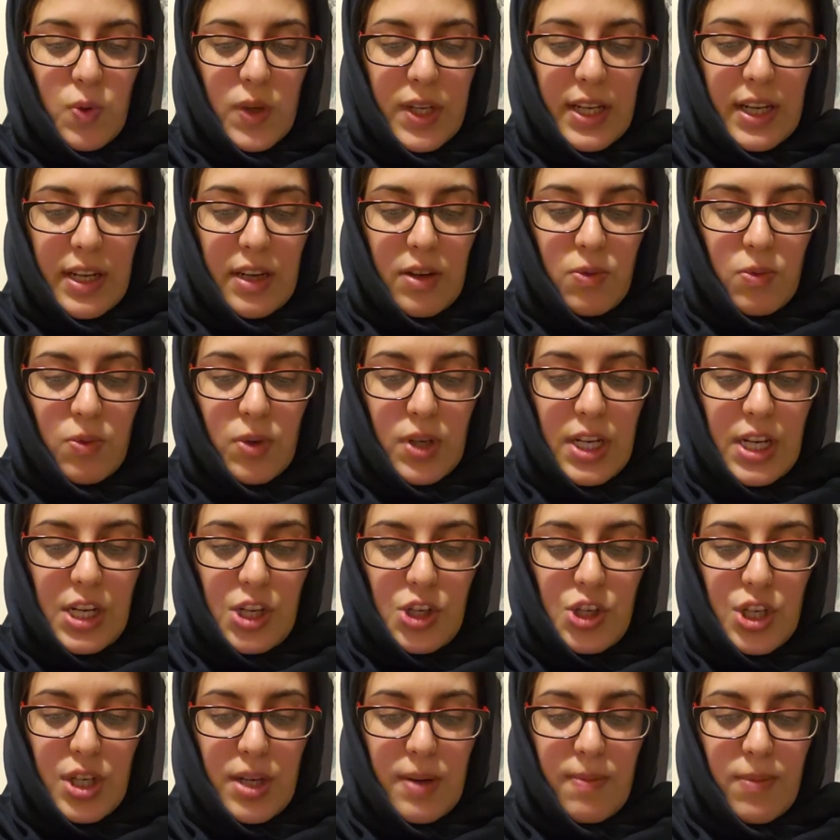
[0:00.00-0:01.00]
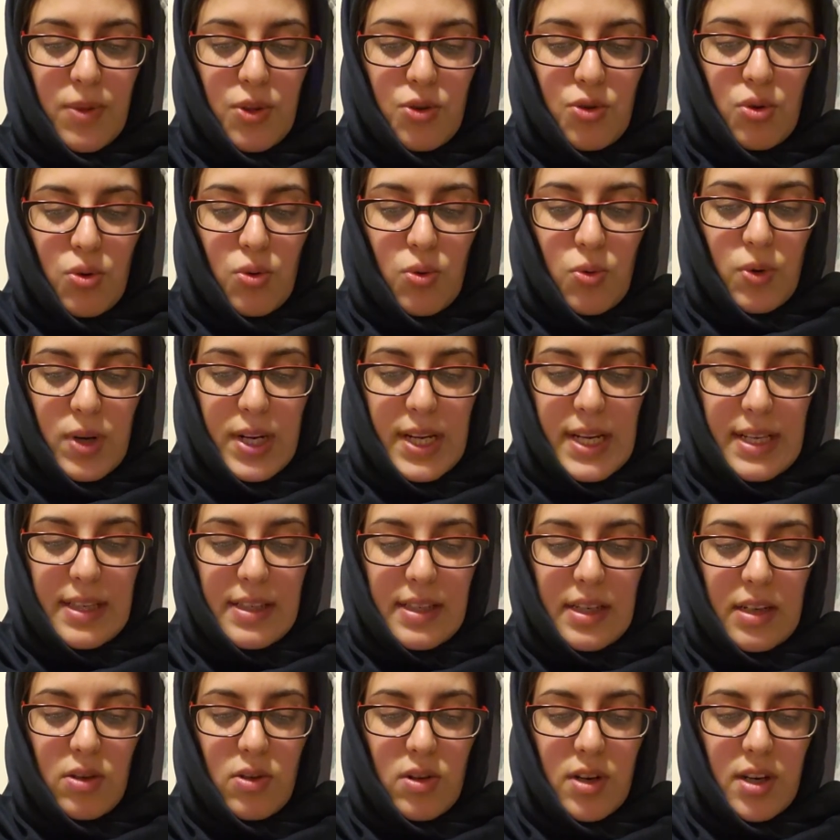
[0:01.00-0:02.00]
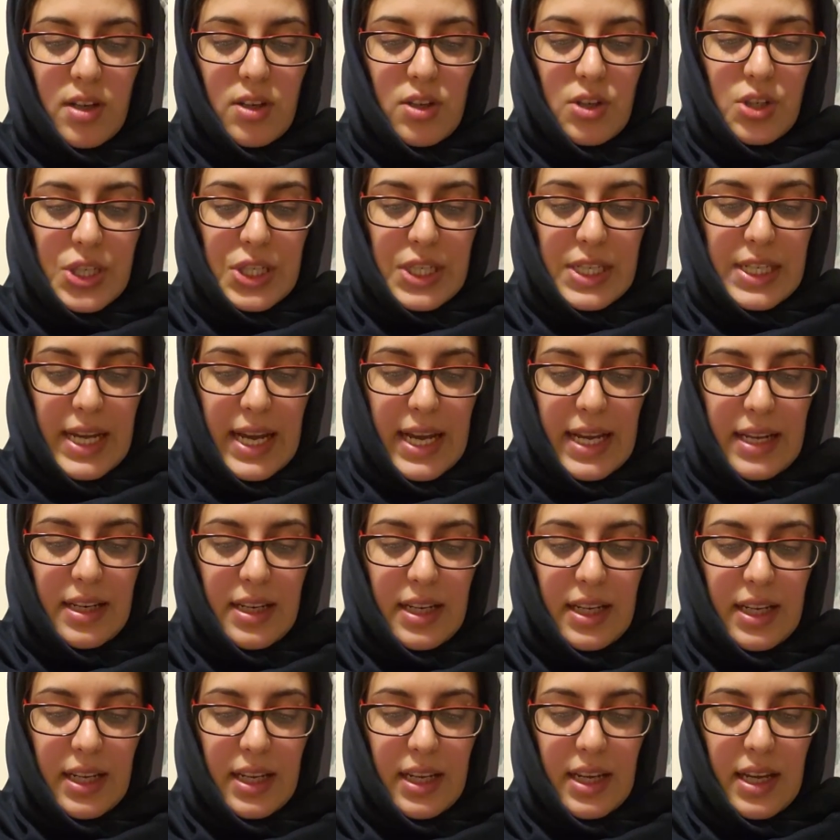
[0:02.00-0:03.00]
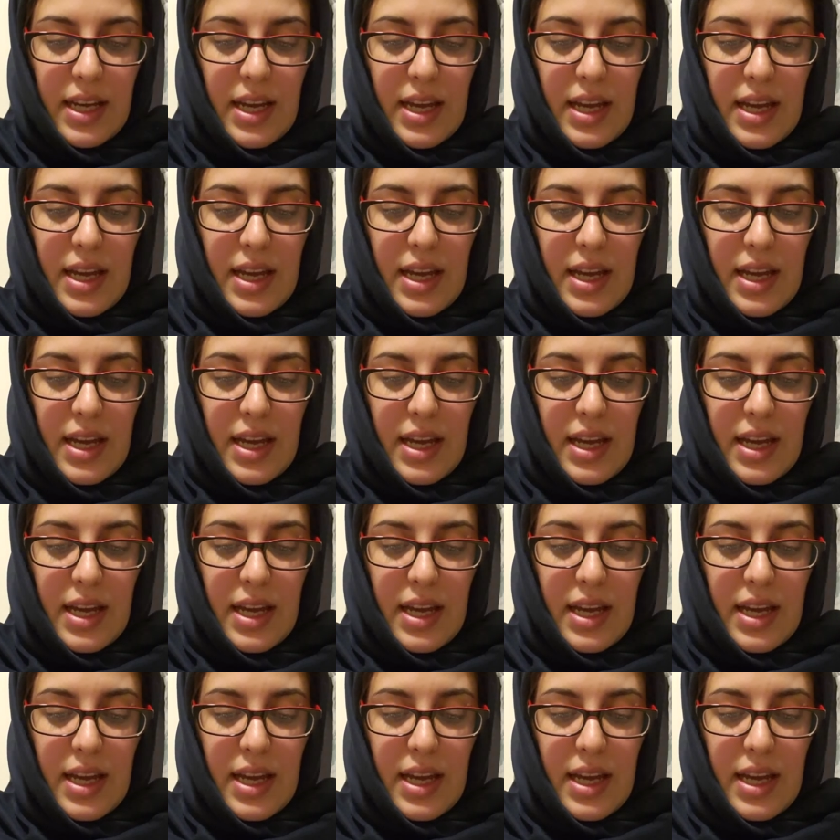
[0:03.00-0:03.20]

we can reach him through reason or understanding.